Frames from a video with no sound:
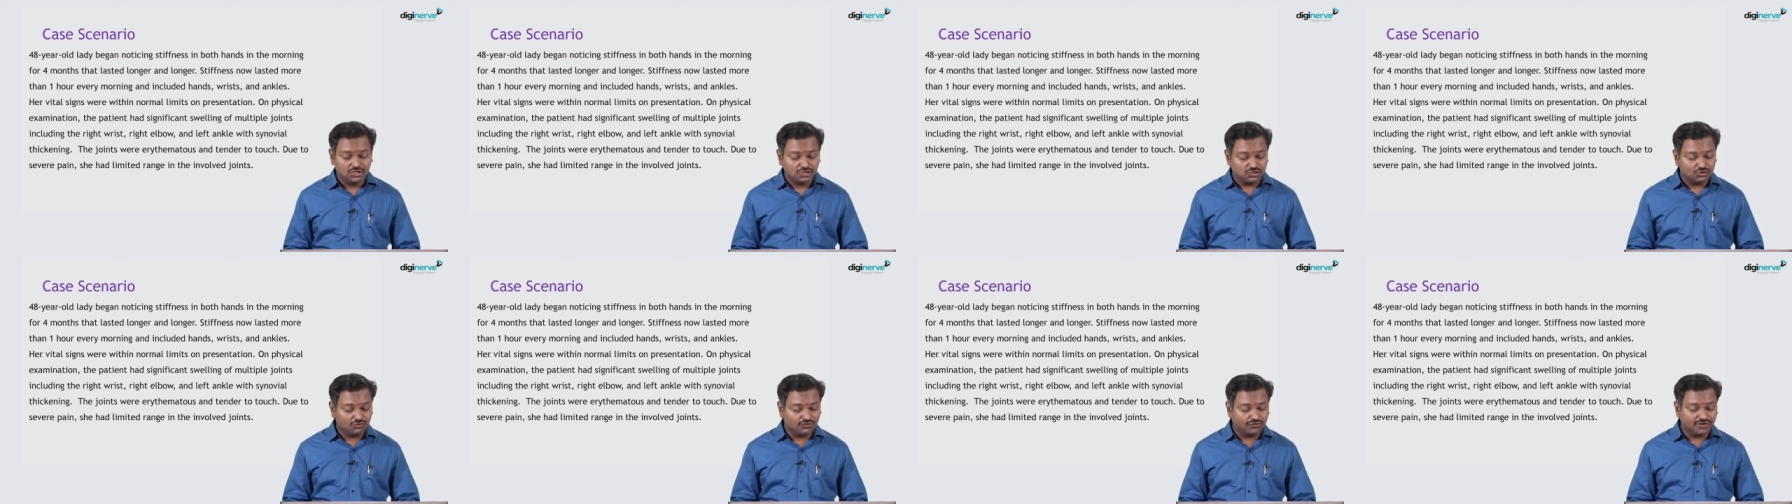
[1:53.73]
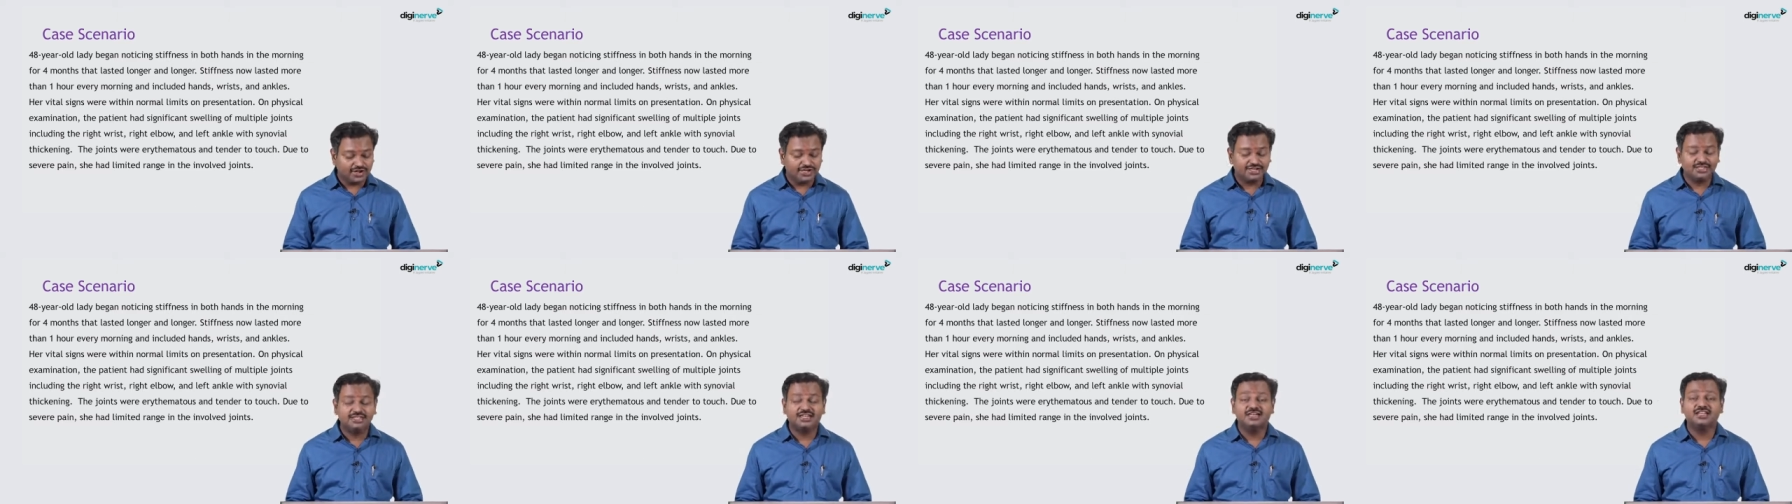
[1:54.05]
you
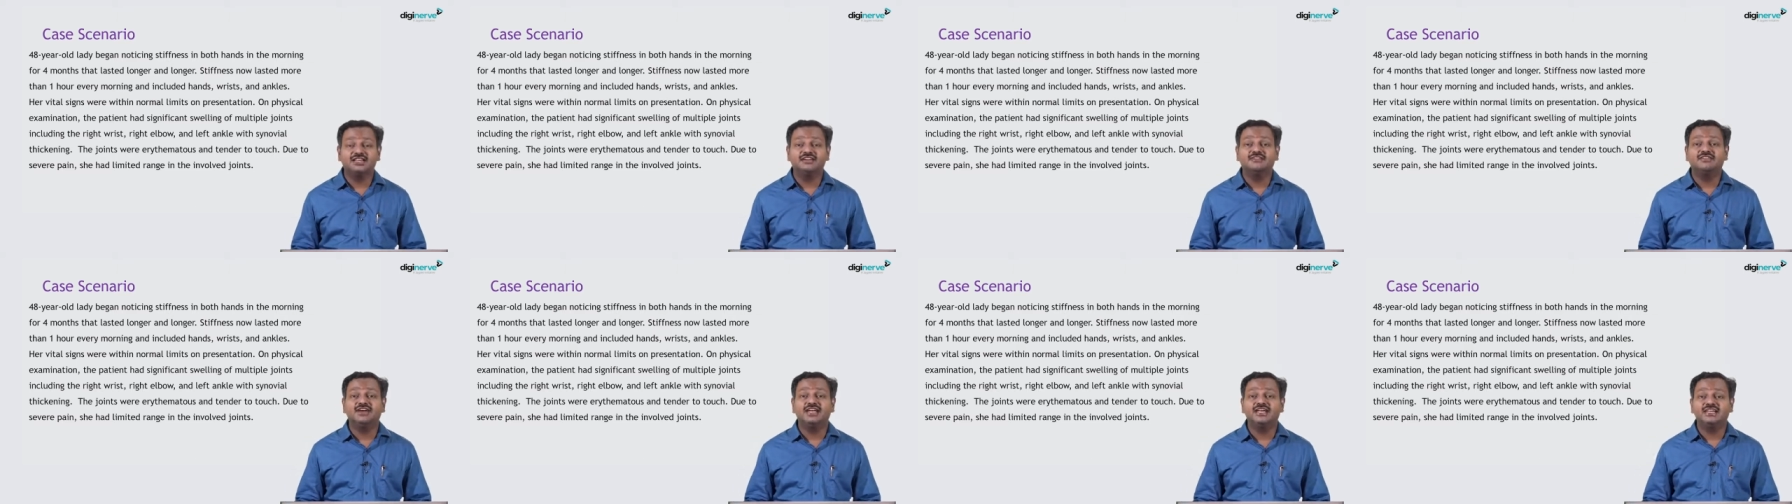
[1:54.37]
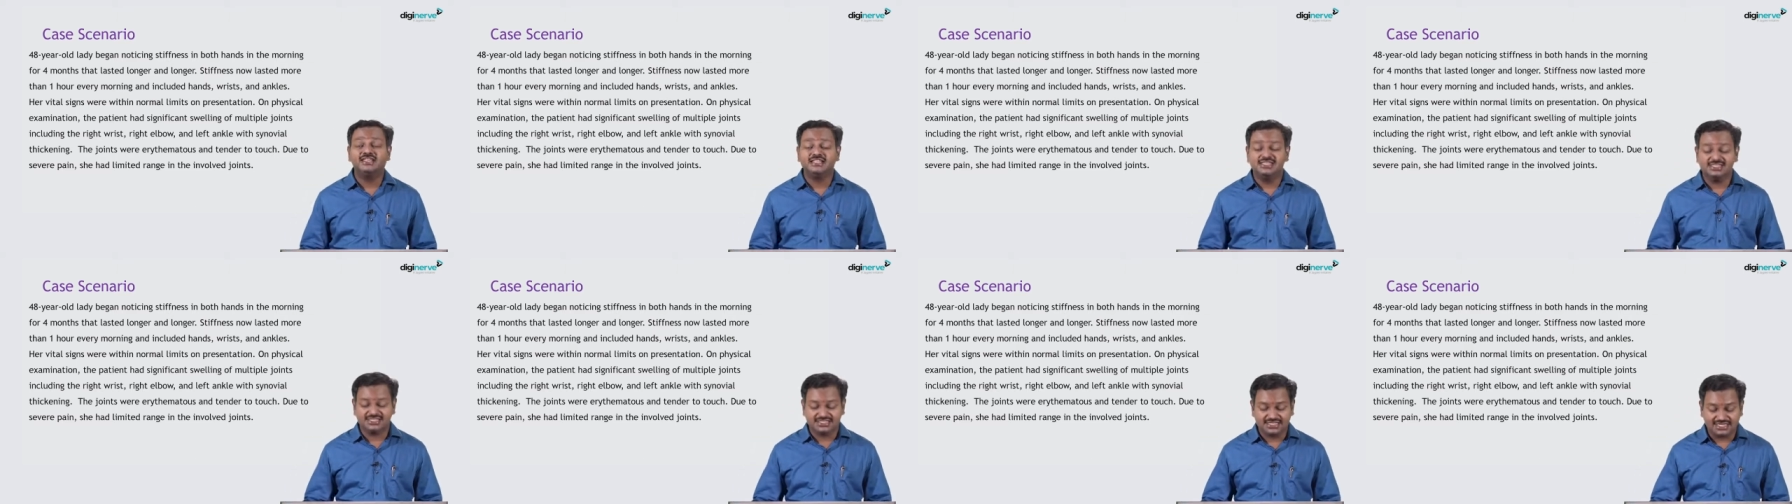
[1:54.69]
find that her
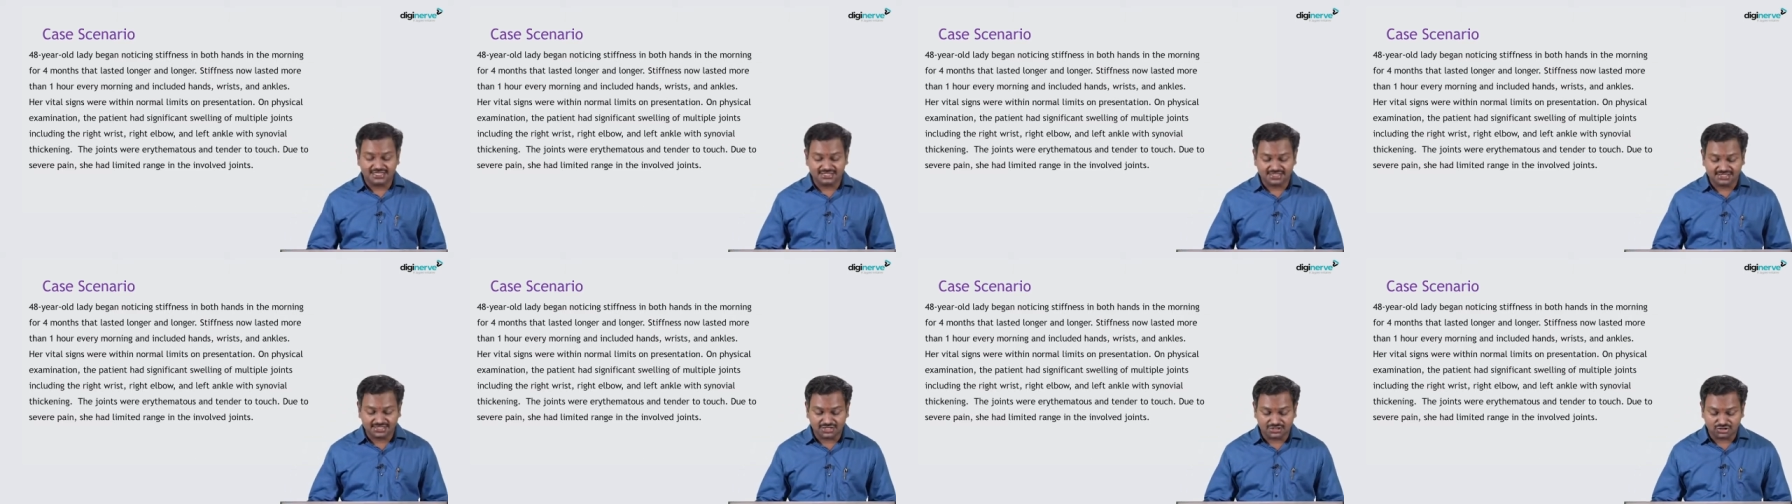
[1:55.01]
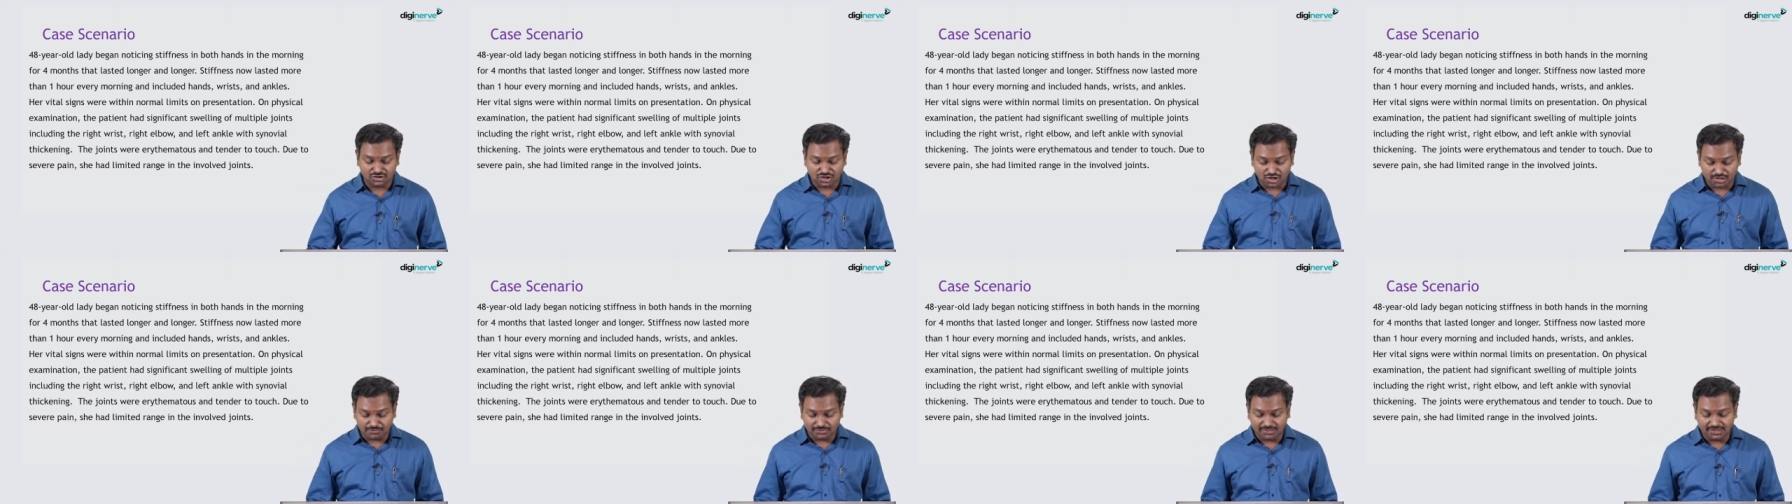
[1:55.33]
vital signs are
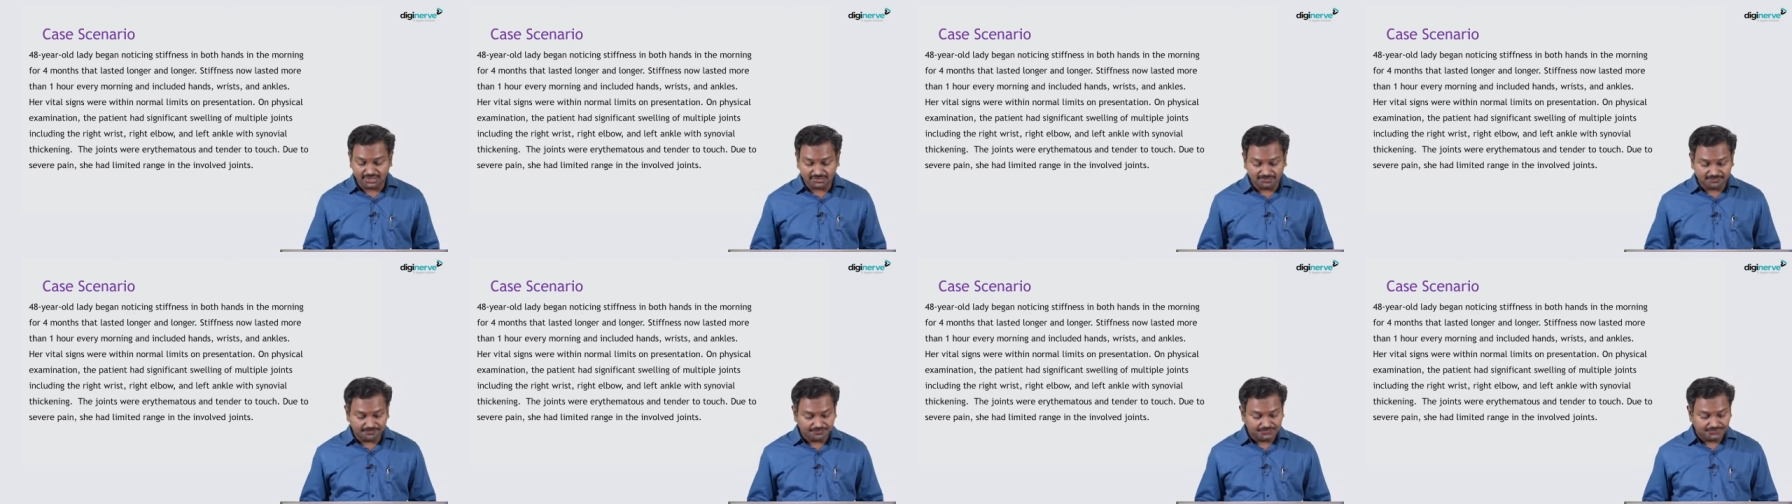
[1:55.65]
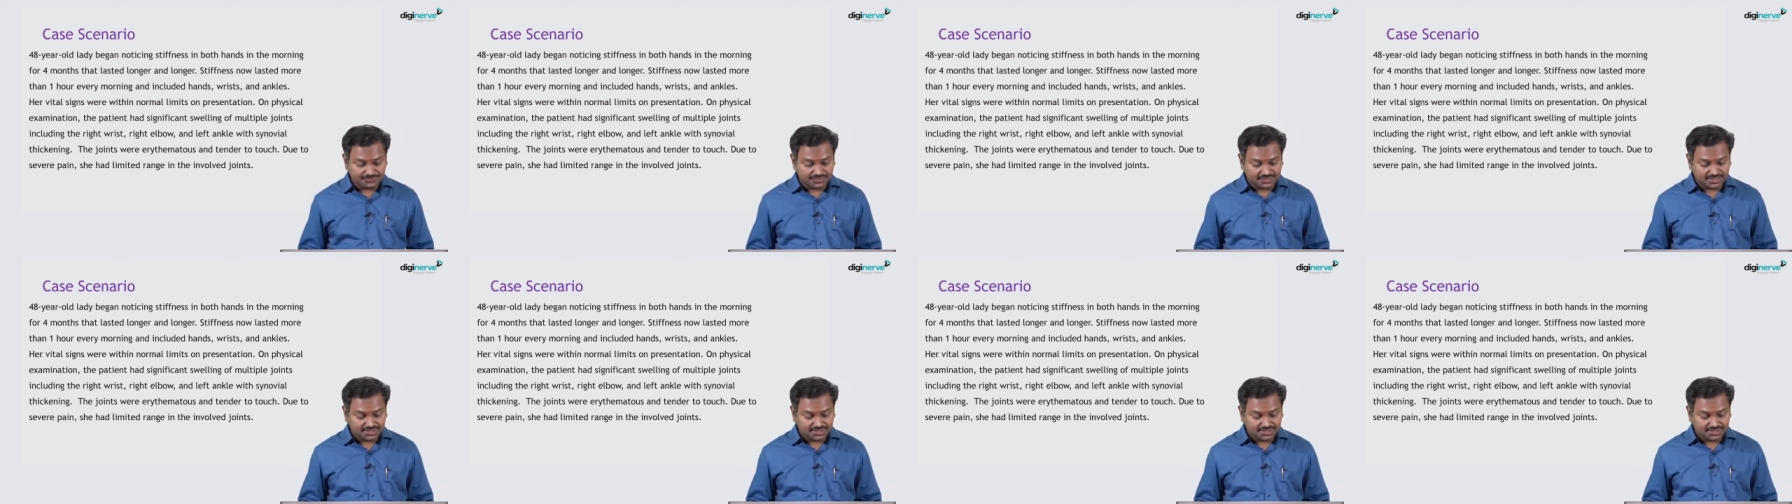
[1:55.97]
normal